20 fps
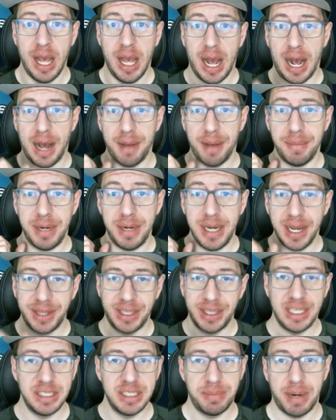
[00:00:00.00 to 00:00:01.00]

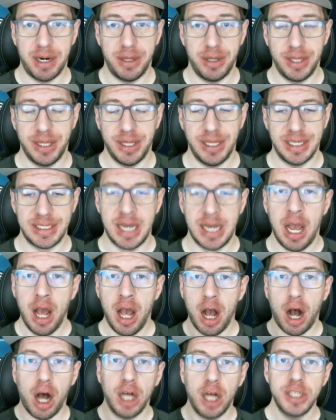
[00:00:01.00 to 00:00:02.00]
Nothing is better than this.
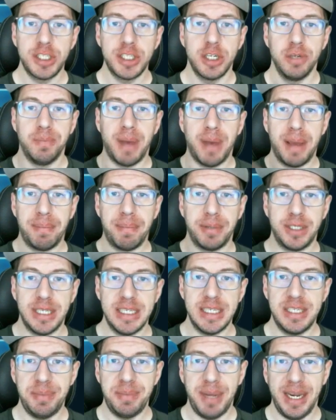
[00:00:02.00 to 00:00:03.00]
Also, by
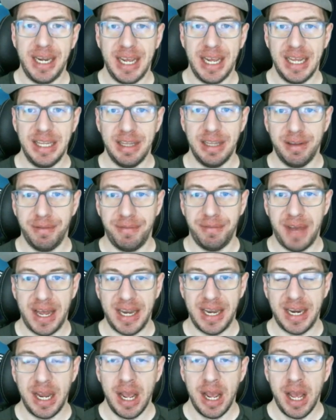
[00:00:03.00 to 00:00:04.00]
participating in the
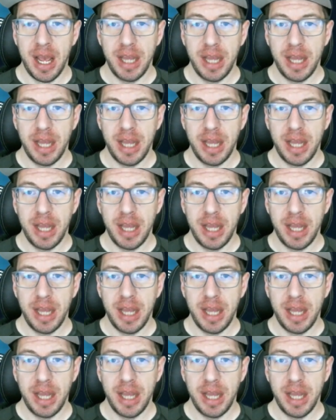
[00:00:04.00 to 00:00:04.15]
event,